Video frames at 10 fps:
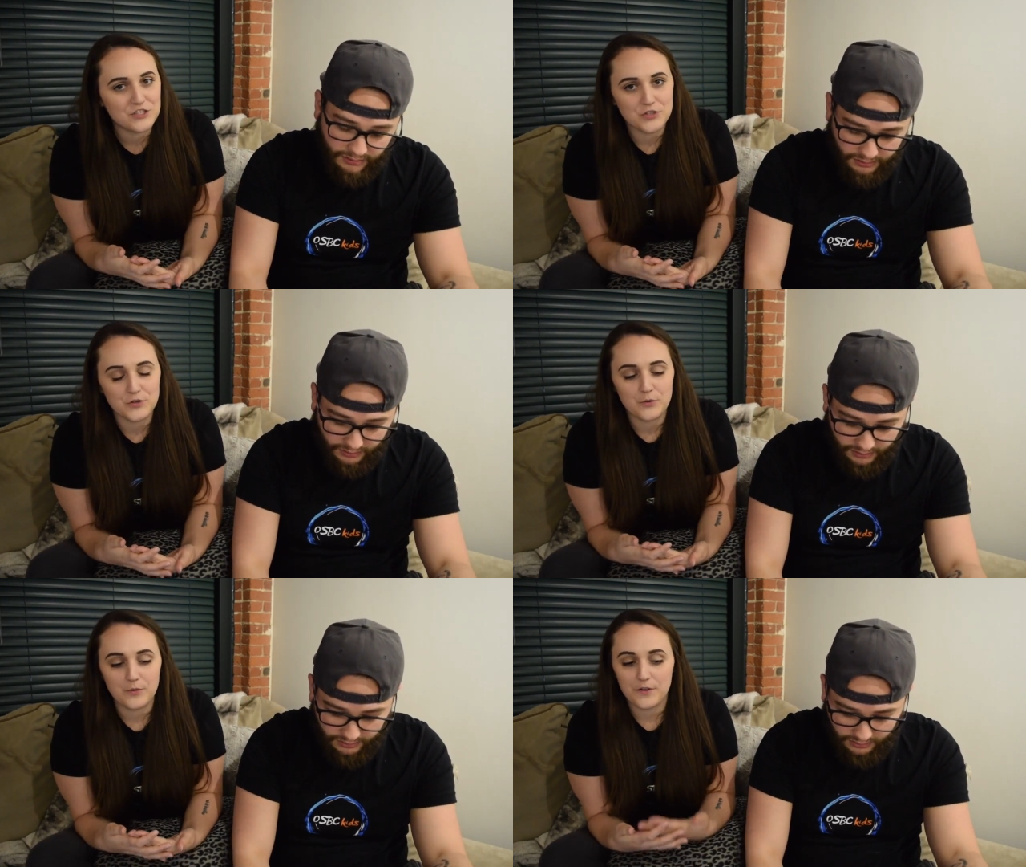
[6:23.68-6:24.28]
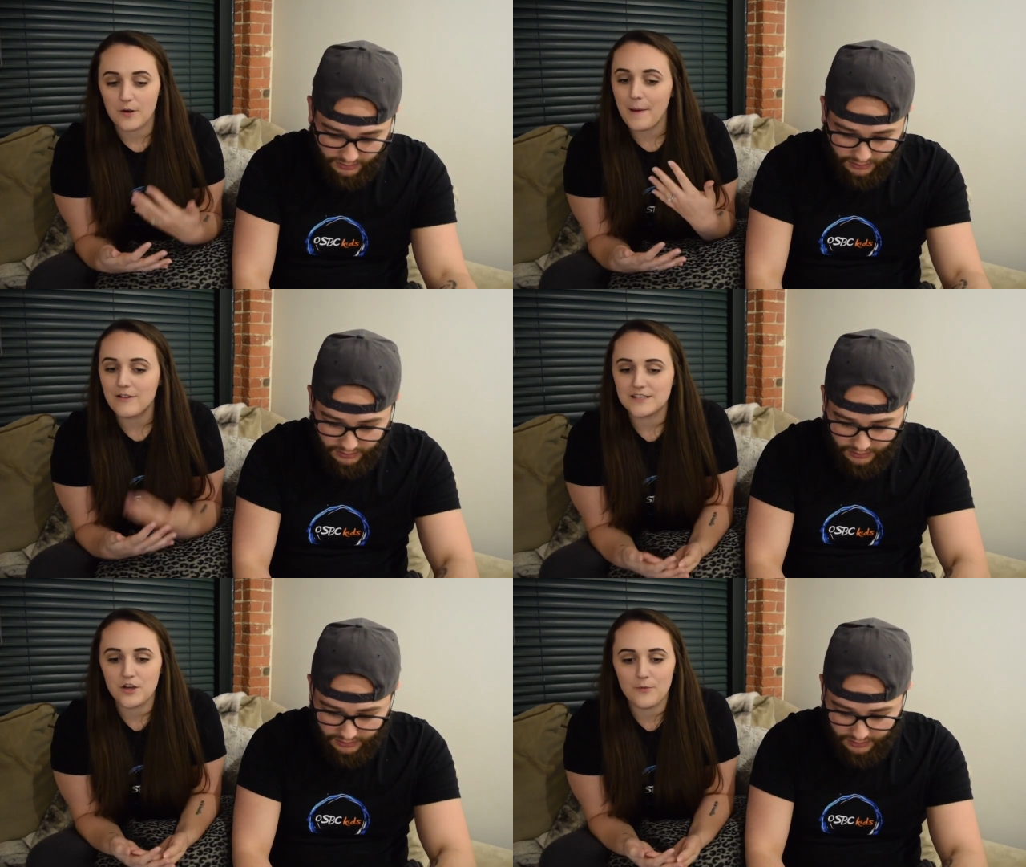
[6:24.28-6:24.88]
Speaker 1: to, they're
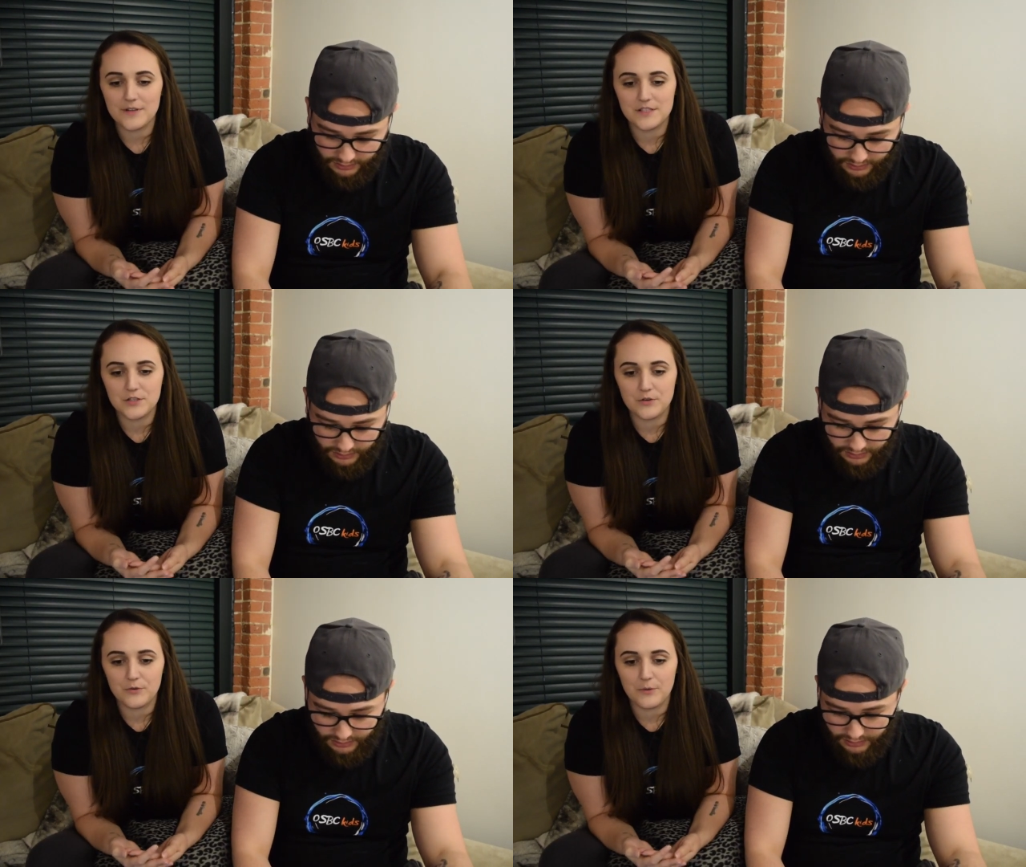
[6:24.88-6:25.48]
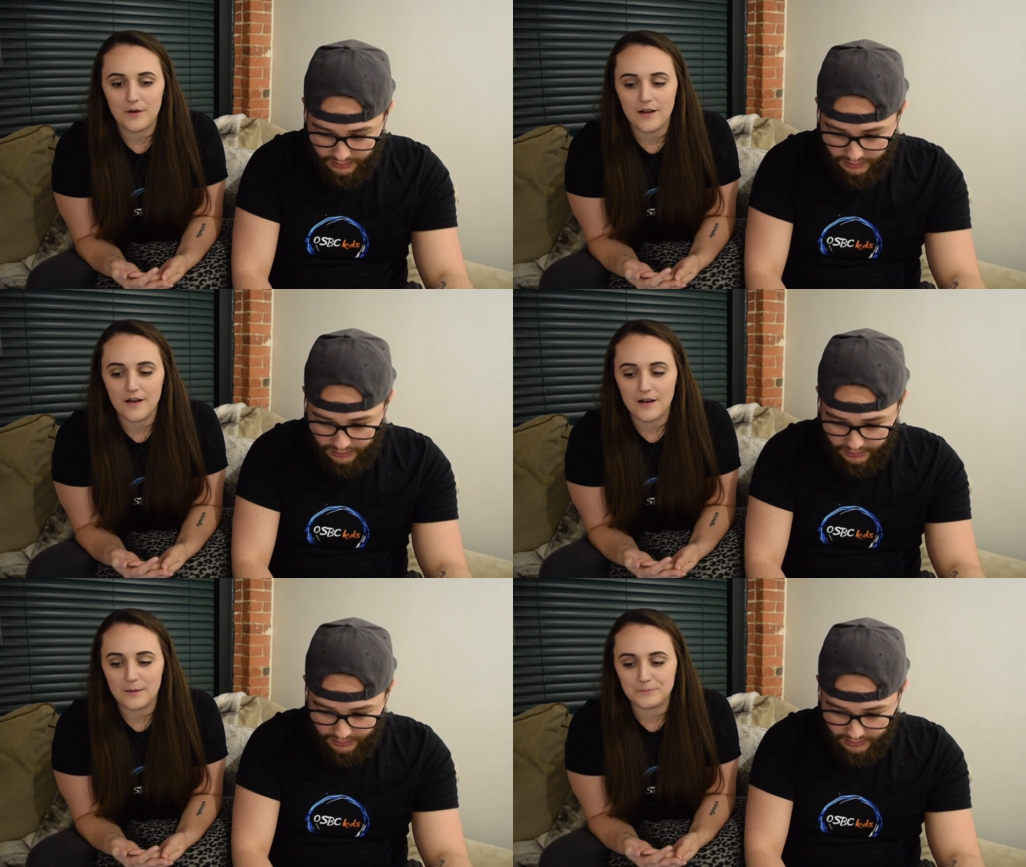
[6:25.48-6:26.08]
about to go into,
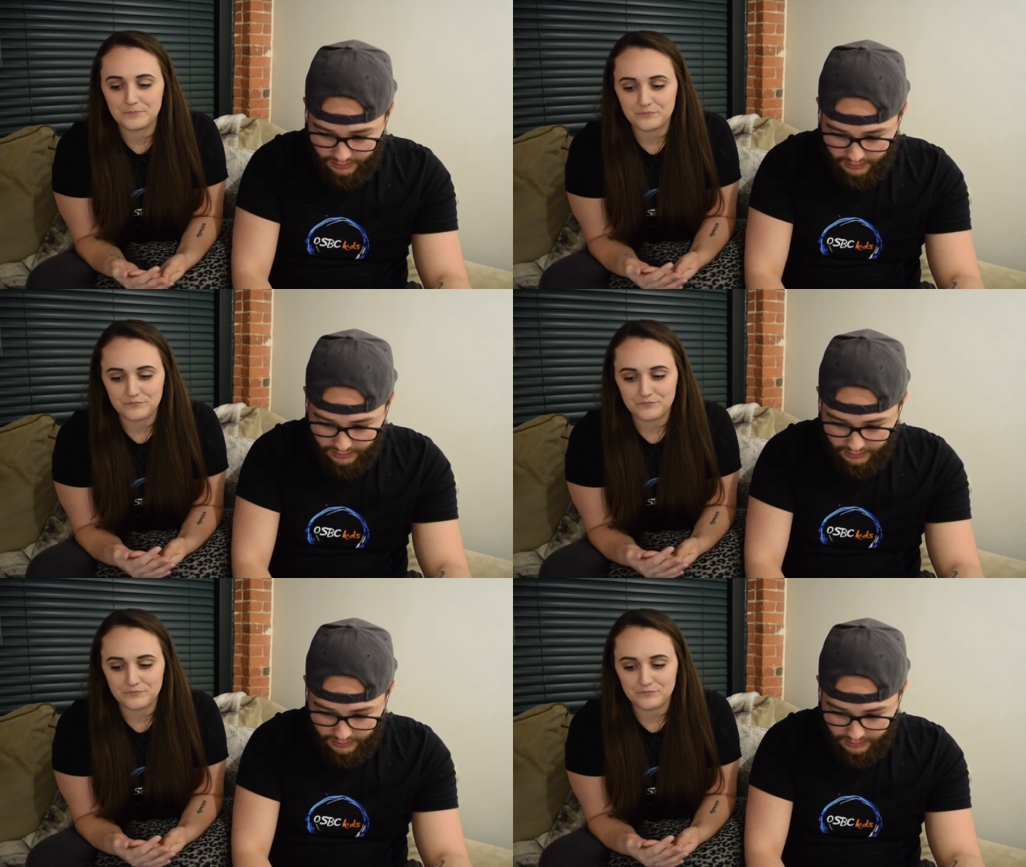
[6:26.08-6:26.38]
um,